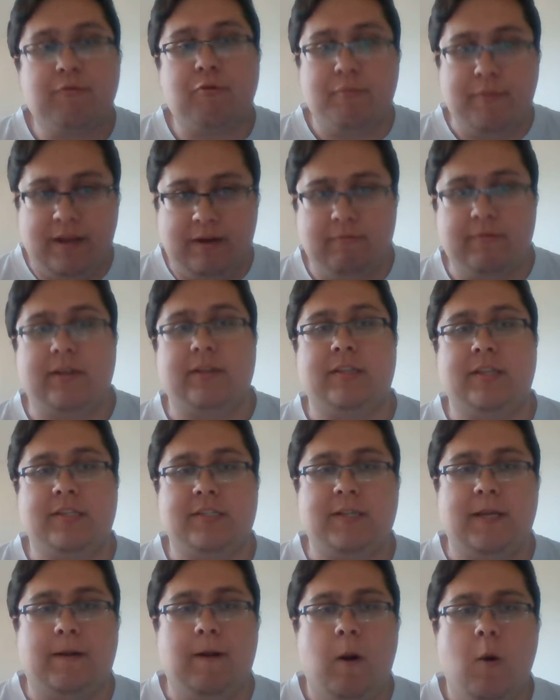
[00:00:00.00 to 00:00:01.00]
if we're being
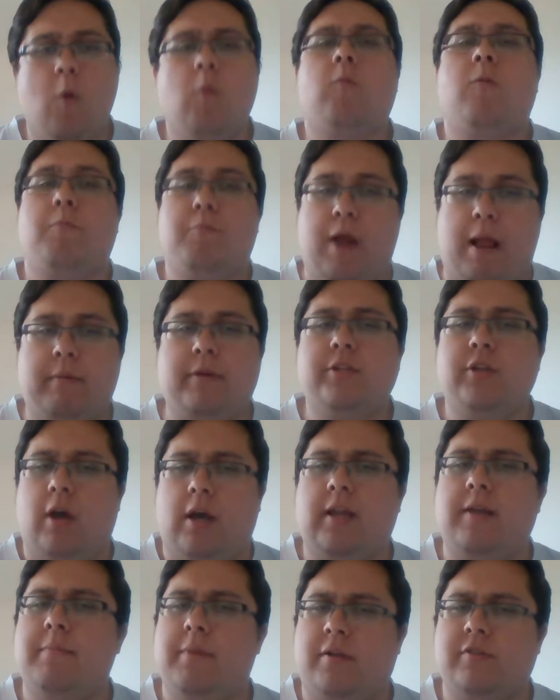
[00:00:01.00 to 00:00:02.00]
realistic, we're probably
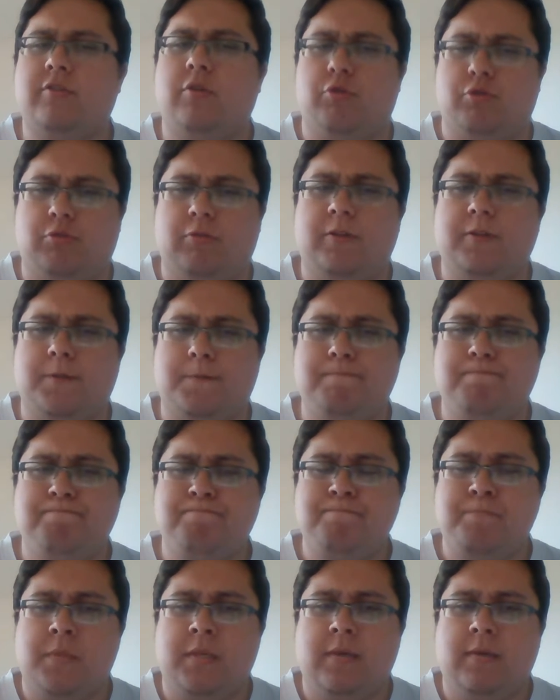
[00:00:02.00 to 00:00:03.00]
talking about socialism,
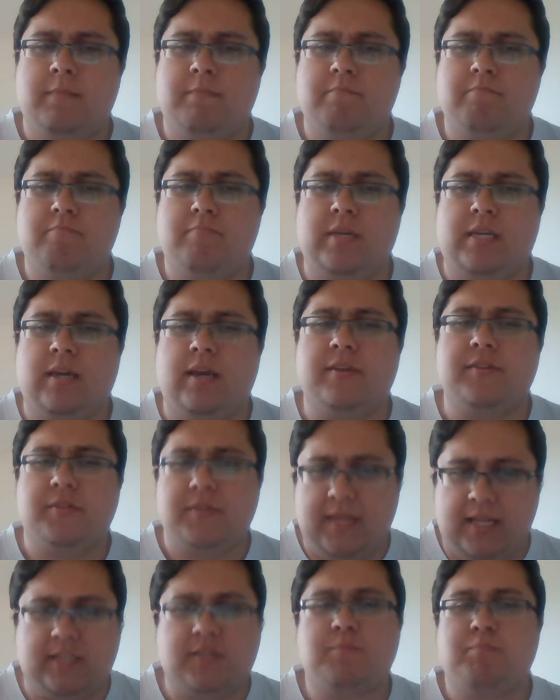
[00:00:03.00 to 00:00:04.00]

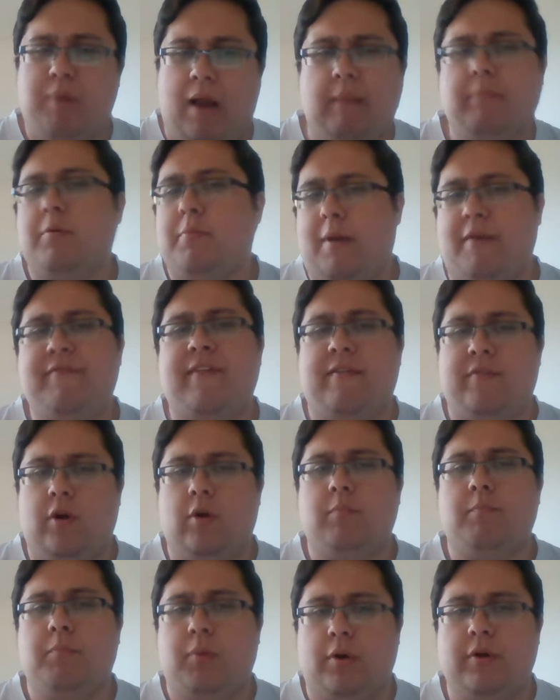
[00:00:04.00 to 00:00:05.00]
because that's probably my
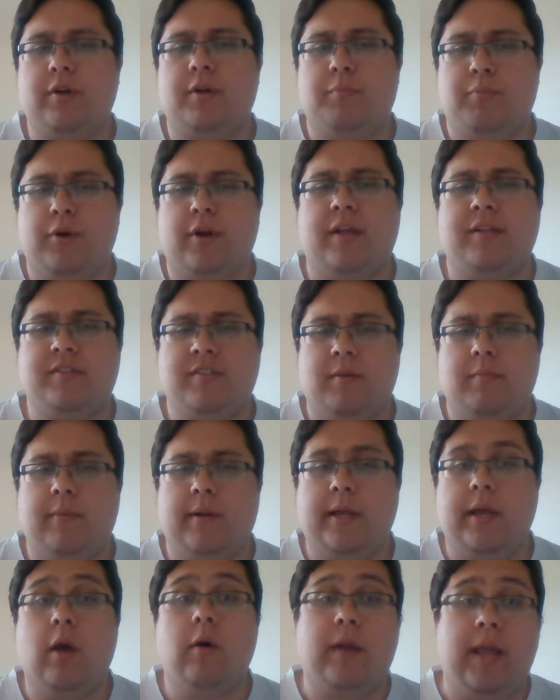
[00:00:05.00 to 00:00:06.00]
favorite burden to put on
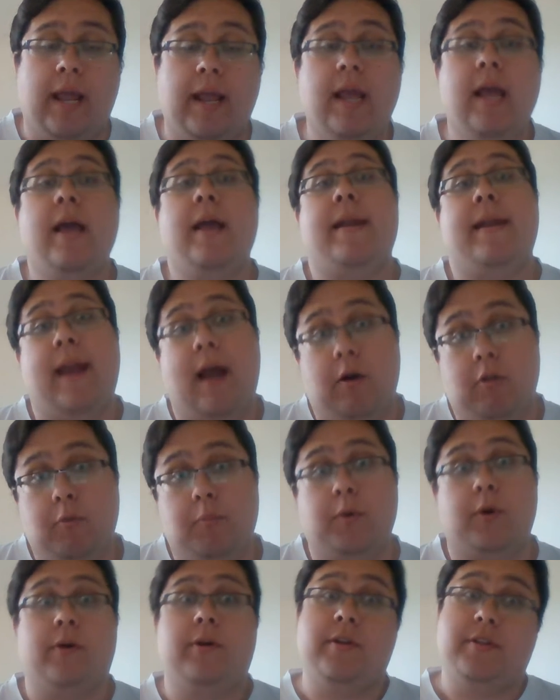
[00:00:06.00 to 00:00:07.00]
somebody. Okay, now the
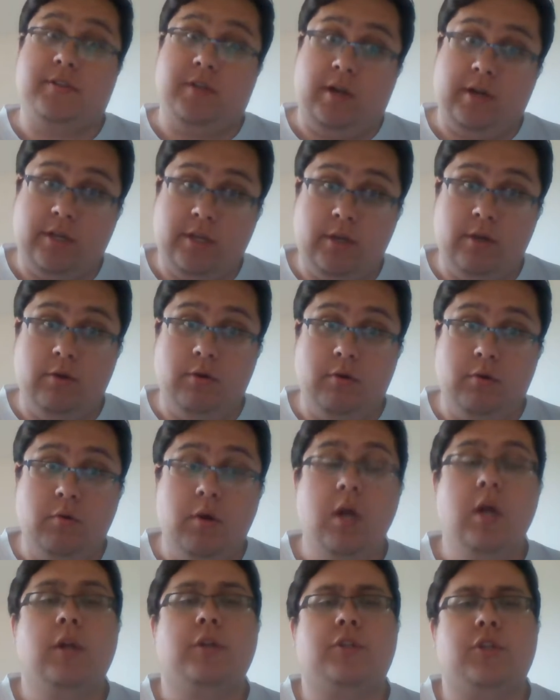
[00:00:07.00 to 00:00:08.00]
burden is on
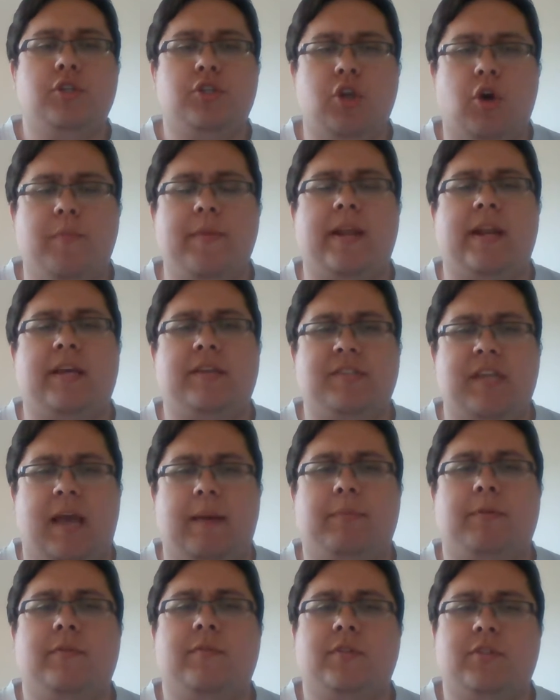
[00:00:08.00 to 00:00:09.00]
you to show me an
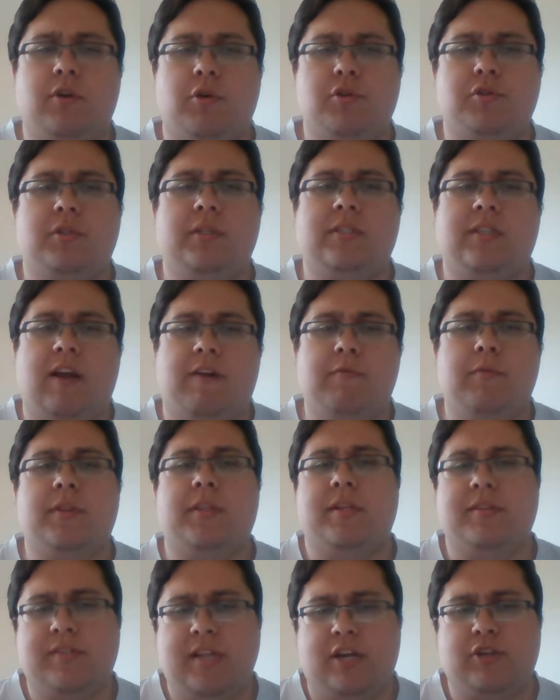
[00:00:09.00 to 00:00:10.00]
example of a socialist government
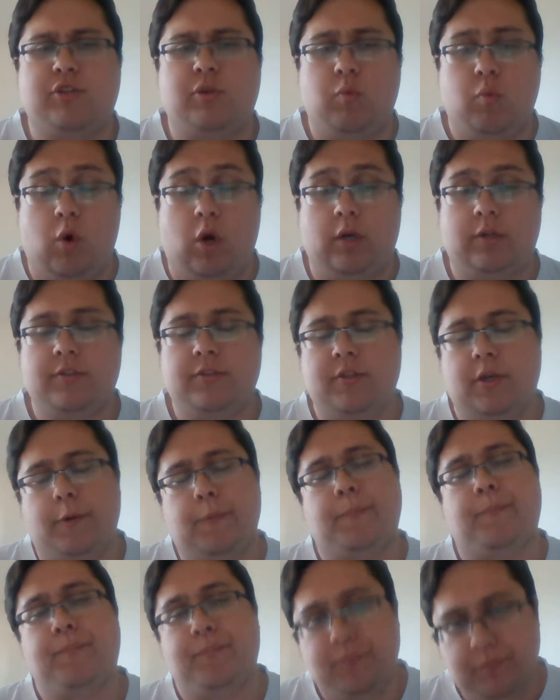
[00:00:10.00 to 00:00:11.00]
that has actually worked. So,